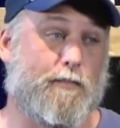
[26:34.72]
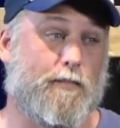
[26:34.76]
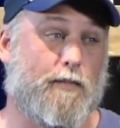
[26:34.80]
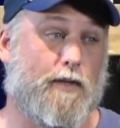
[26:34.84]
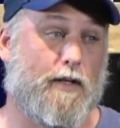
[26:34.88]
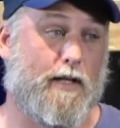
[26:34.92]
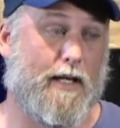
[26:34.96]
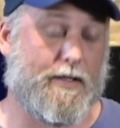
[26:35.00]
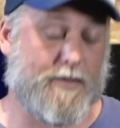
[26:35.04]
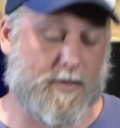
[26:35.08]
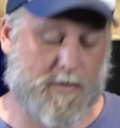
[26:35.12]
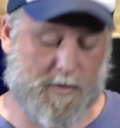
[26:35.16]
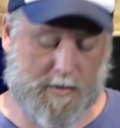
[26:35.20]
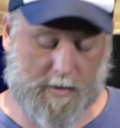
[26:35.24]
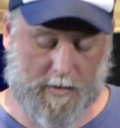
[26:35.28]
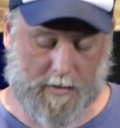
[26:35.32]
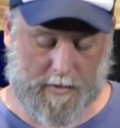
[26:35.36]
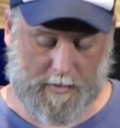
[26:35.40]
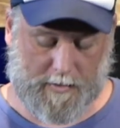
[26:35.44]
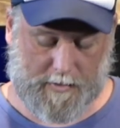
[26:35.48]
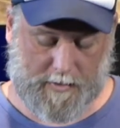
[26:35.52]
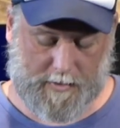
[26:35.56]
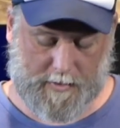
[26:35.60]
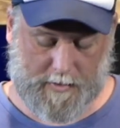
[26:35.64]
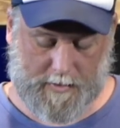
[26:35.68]
as a
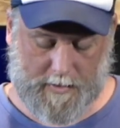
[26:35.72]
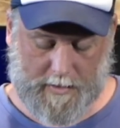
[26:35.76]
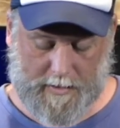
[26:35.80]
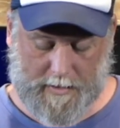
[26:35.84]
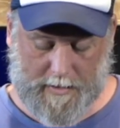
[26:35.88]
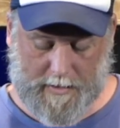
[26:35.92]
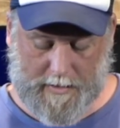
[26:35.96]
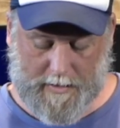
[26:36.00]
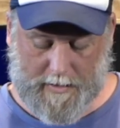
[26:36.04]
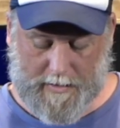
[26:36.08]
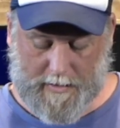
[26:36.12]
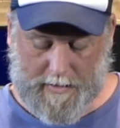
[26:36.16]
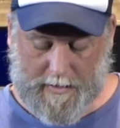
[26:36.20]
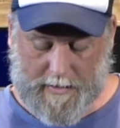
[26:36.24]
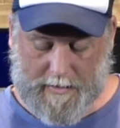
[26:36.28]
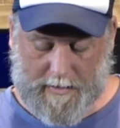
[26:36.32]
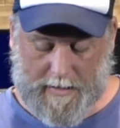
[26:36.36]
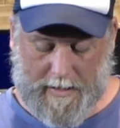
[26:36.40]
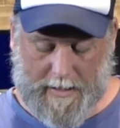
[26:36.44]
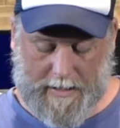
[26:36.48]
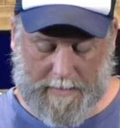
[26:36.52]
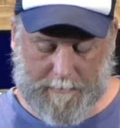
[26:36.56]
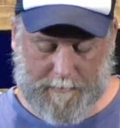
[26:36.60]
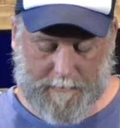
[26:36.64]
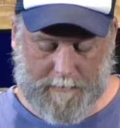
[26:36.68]
church.
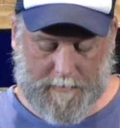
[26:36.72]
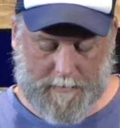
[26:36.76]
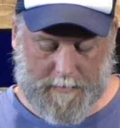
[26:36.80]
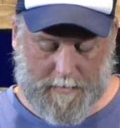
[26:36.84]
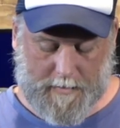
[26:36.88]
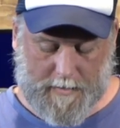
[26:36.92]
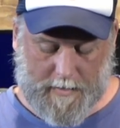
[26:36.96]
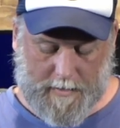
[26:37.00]
Um,